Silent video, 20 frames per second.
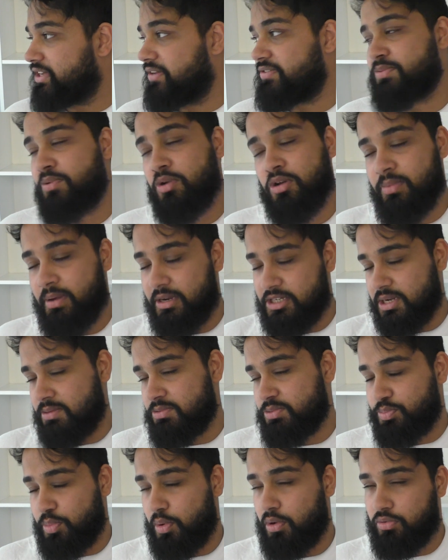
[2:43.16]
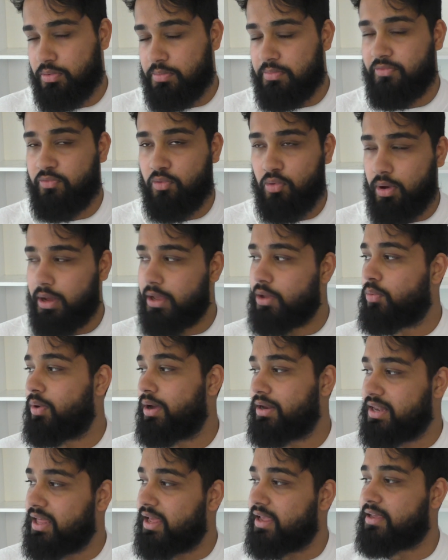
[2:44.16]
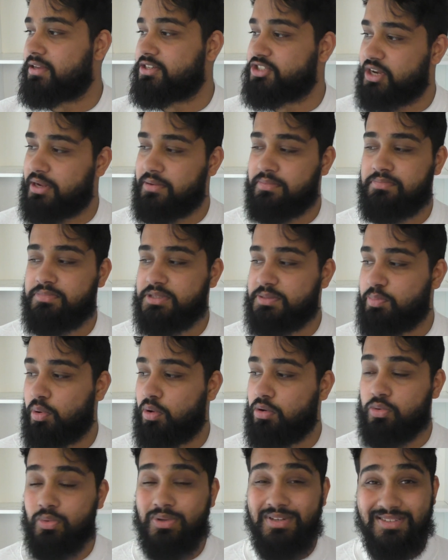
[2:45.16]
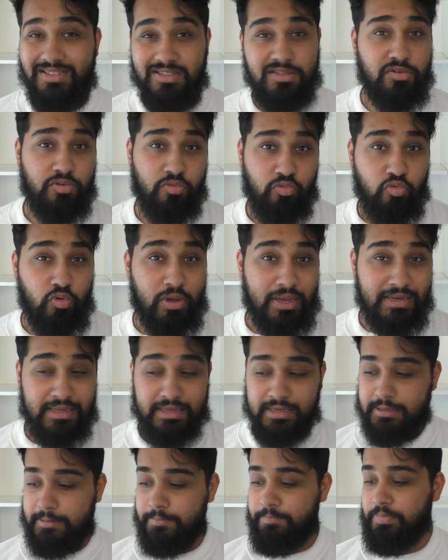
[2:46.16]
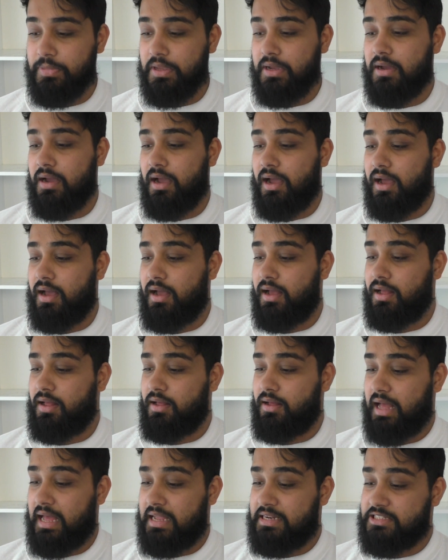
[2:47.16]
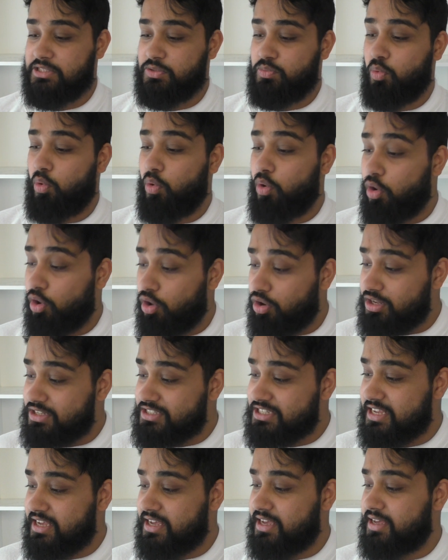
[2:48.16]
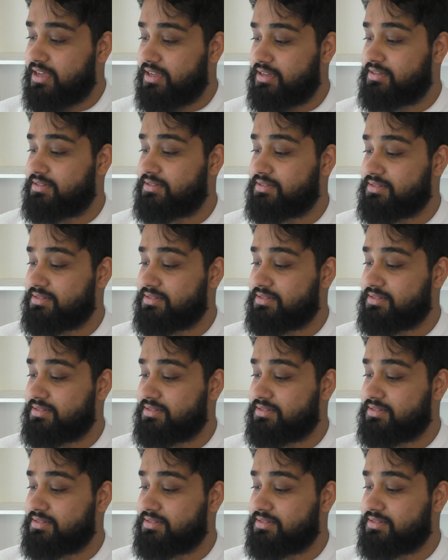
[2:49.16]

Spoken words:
spoken about James Baldwin before. I quite like James Baldwin's reading. Andy Warhol is here.